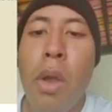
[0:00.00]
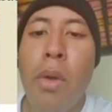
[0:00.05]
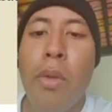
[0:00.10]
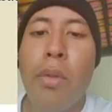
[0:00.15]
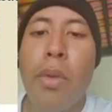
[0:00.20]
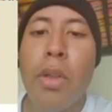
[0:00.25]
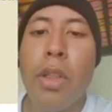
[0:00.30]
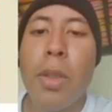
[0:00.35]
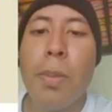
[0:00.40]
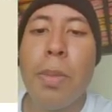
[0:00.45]

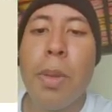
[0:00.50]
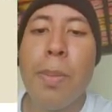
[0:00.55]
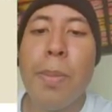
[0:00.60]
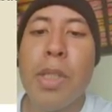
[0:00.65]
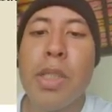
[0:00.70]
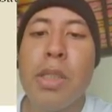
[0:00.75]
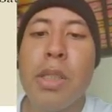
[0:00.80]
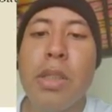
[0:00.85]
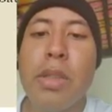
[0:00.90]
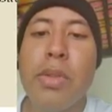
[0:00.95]
For the
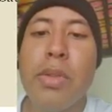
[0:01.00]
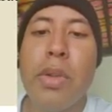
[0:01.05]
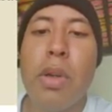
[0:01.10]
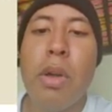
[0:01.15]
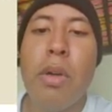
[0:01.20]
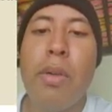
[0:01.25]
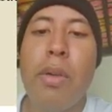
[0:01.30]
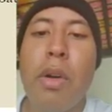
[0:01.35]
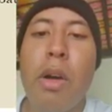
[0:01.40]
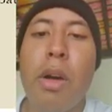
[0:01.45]
purposes
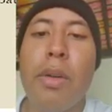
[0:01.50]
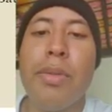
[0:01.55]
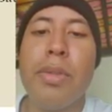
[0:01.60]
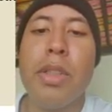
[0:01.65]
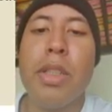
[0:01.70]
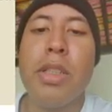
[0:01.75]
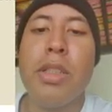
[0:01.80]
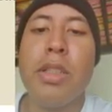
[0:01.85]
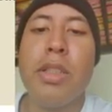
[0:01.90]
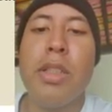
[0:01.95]
of
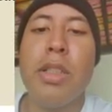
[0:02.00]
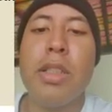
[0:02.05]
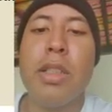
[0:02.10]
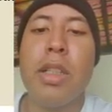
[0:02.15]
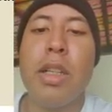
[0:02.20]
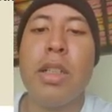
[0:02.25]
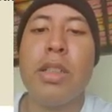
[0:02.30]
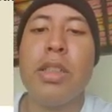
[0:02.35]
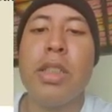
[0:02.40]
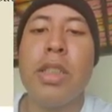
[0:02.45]
this
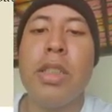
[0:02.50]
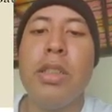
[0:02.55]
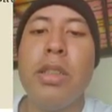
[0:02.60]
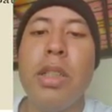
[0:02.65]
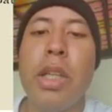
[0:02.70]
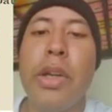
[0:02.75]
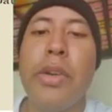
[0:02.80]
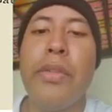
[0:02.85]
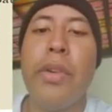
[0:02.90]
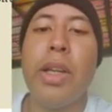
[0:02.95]
discussion,
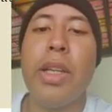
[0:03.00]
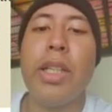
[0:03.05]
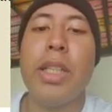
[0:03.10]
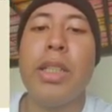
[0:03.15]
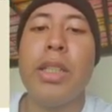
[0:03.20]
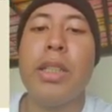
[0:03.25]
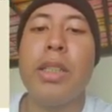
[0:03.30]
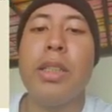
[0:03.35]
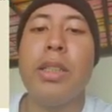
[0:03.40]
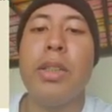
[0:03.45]

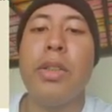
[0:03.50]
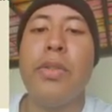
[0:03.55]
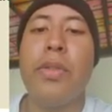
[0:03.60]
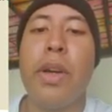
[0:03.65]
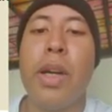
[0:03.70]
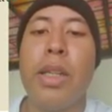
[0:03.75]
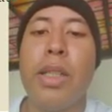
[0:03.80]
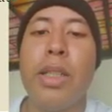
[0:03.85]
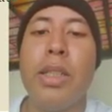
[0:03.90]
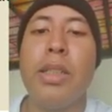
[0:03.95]

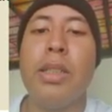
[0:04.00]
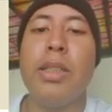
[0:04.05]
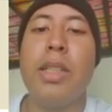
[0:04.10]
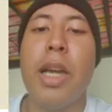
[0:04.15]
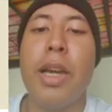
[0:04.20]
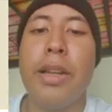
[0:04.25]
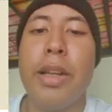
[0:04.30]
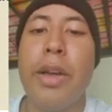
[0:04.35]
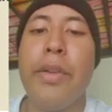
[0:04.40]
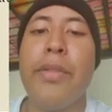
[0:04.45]

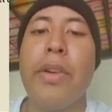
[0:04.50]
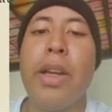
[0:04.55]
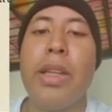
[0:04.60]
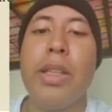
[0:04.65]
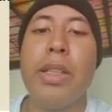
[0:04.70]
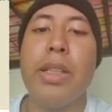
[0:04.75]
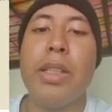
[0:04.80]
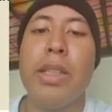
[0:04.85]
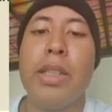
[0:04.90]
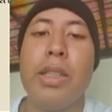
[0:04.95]
direct
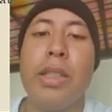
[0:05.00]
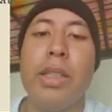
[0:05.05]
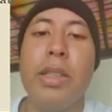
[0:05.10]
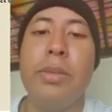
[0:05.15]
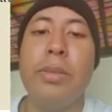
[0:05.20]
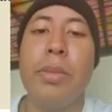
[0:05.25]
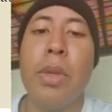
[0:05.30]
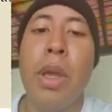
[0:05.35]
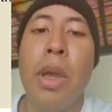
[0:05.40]
fire heater,